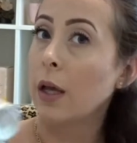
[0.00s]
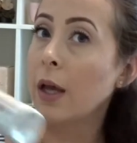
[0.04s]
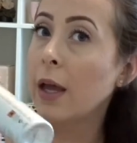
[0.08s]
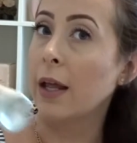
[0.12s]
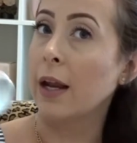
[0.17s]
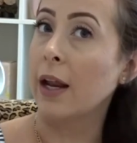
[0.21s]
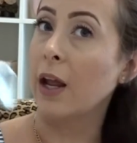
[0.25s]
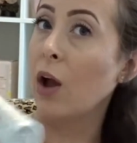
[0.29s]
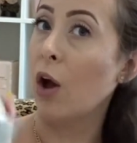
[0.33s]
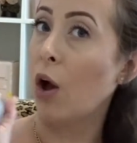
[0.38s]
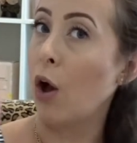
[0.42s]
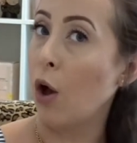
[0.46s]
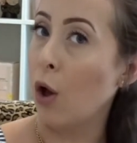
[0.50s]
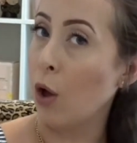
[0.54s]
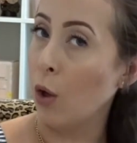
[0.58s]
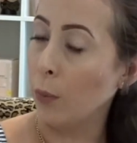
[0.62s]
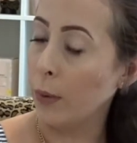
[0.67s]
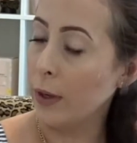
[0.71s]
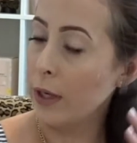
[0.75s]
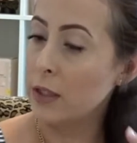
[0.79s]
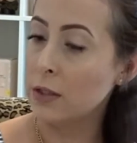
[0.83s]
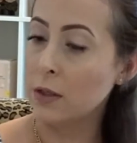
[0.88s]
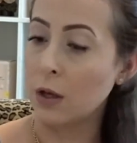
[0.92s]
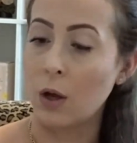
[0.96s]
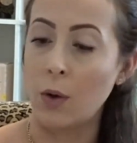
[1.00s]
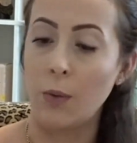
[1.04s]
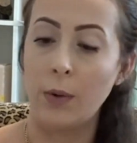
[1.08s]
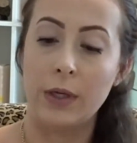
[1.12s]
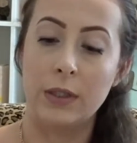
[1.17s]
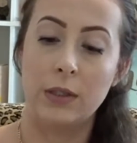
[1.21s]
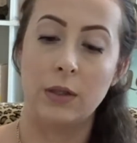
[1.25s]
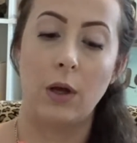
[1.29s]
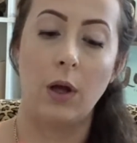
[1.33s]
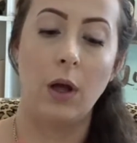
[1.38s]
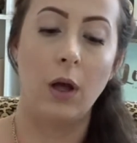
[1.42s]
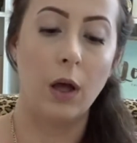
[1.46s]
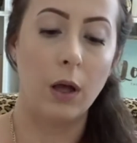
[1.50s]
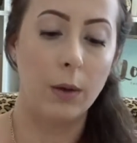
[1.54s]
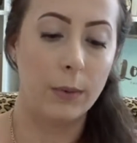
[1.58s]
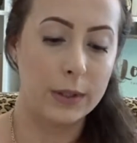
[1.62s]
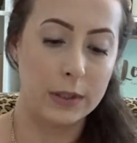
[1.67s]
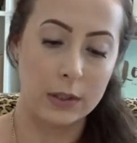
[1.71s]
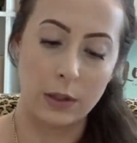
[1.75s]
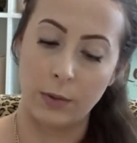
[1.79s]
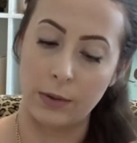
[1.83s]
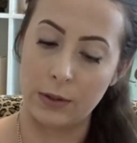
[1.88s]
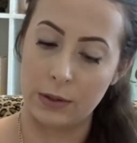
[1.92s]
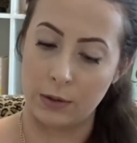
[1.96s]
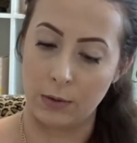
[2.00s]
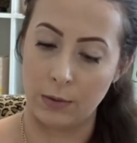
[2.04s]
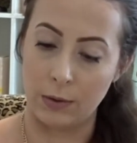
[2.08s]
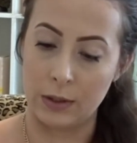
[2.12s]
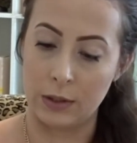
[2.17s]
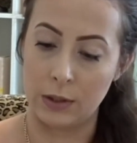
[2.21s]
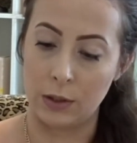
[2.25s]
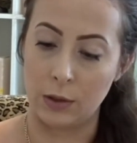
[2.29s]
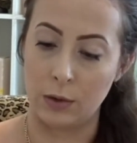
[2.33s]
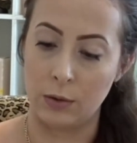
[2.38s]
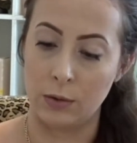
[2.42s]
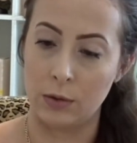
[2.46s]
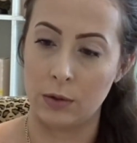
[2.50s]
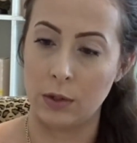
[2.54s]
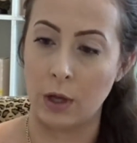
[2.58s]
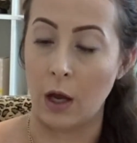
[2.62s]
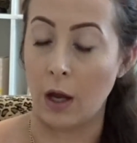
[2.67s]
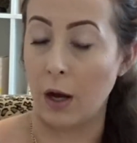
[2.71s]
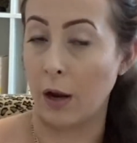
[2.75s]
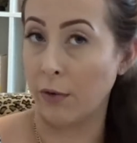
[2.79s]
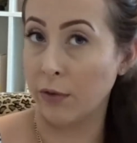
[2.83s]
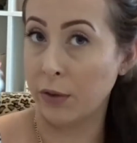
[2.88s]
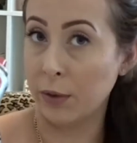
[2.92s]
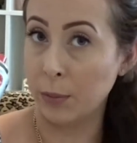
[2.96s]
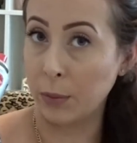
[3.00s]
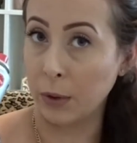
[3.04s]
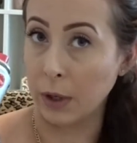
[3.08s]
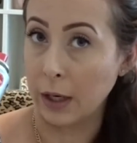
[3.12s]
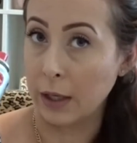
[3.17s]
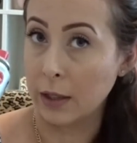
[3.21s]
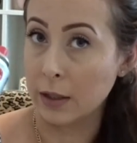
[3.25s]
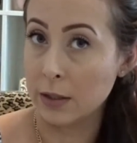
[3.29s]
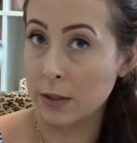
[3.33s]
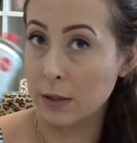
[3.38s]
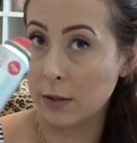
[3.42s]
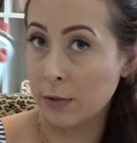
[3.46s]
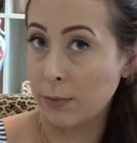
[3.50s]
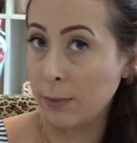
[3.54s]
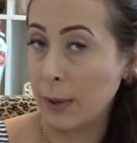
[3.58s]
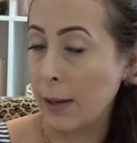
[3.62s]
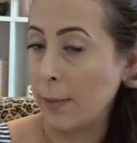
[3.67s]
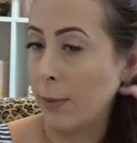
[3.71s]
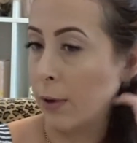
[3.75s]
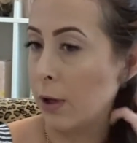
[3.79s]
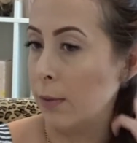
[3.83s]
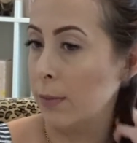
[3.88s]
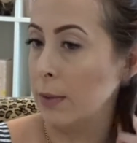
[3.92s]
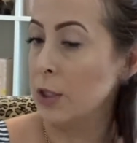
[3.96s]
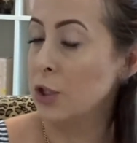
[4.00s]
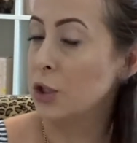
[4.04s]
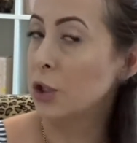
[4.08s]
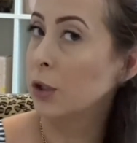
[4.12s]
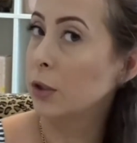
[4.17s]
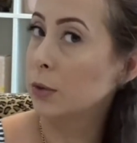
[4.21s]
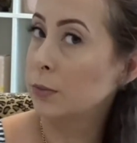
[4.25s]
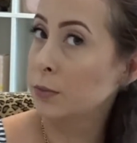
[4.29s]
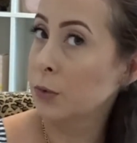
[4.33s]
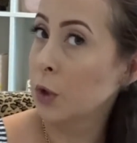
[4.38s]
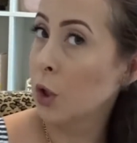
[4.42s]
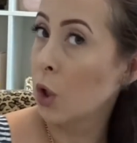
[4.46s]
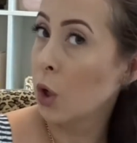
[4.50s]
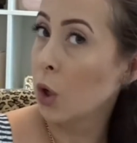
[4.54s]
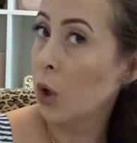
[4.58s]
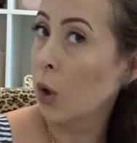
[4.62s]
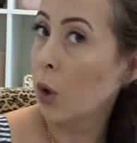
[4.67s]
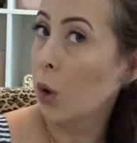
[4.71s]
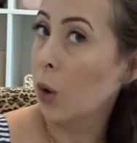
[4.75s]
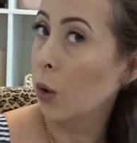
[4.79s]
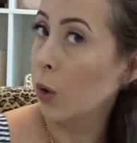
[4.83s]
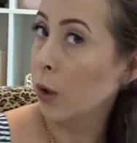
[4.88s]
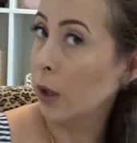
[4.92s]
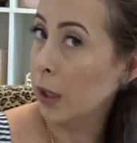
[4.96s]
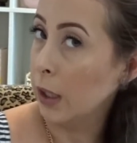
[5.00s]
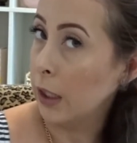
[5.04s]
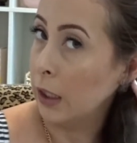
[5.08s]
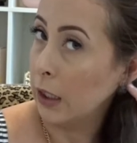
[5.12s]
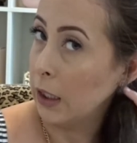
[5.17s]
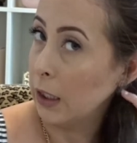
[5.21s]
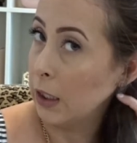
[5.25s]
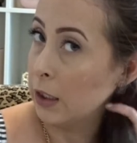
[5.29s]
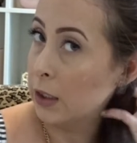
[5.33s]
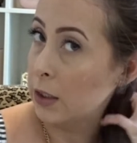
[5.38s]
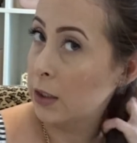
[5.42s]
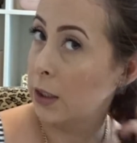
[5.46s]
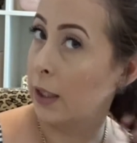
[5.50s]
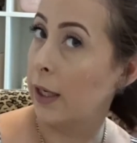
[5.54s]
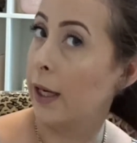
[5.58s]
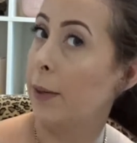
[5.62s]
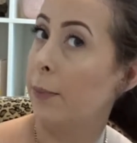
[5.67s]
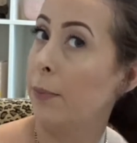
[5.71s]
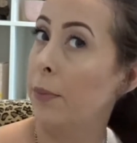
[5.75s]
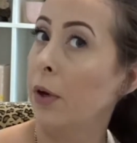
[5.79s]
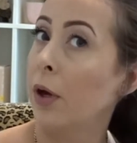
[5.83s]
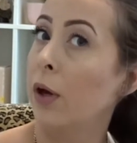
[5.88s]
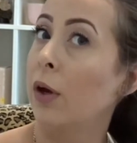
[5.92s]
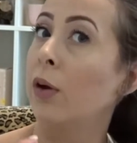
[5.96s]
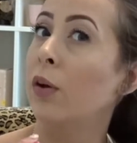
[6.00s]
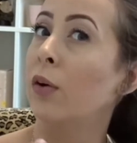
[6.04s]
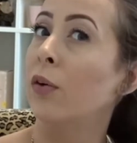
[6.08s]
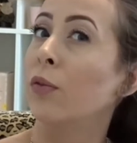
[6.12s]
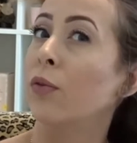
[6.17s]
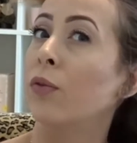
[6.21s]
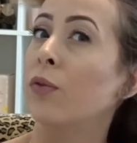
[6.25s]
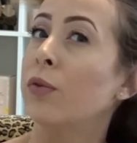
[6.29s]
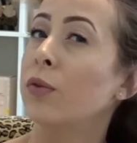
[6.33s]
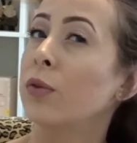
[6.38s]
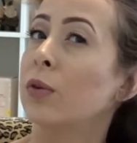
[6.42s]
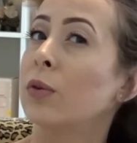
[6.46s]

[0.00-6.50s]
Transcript: And I always use Hot Off the Press by Paul Mitchell or any type of